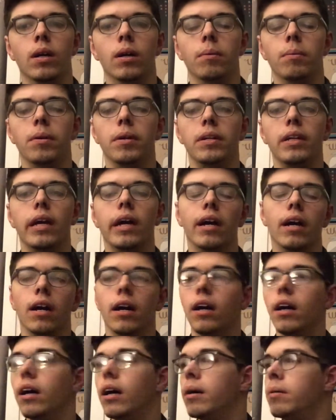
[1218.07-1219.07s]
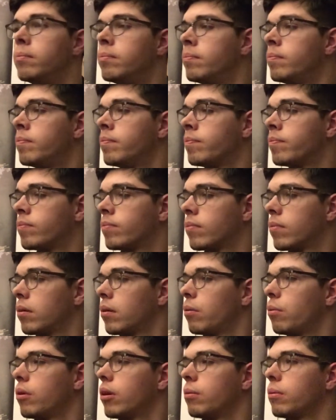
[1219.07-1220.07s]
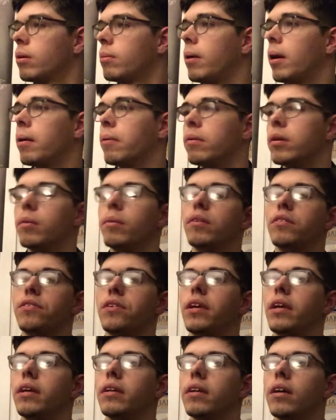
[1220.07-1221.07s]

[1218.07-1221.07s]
well, yeah. What am I saying?